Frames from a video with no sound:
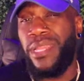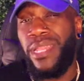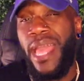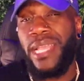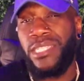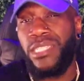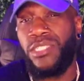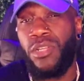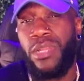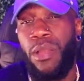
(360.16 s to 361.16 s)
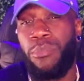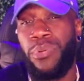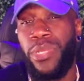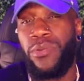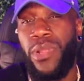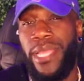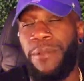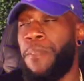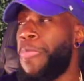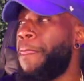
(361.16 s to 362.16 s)
And it actually turned out pretty great.
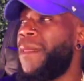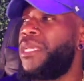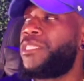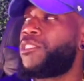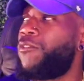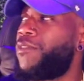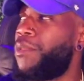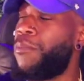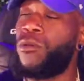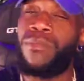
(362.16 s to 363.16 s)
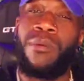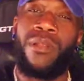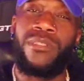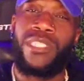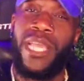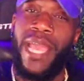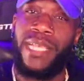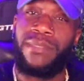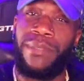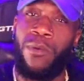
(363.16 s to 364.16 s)
So for the most part, she
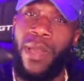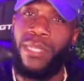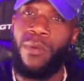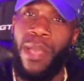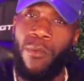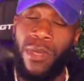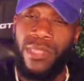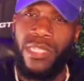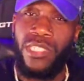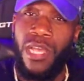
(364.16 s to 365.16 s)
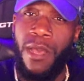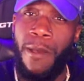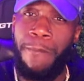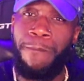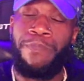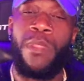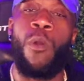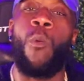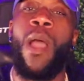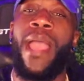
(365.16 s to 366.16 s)
asked me, why do I want the job?
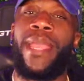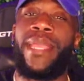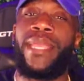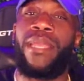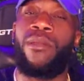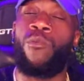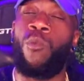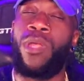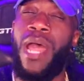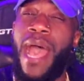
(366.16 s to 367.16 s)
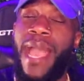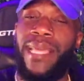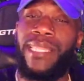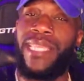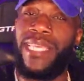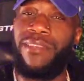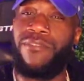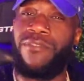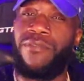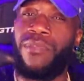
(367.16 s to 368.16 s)
Why would I
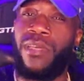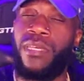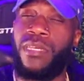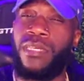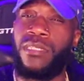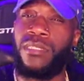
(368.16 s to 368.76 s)
leave the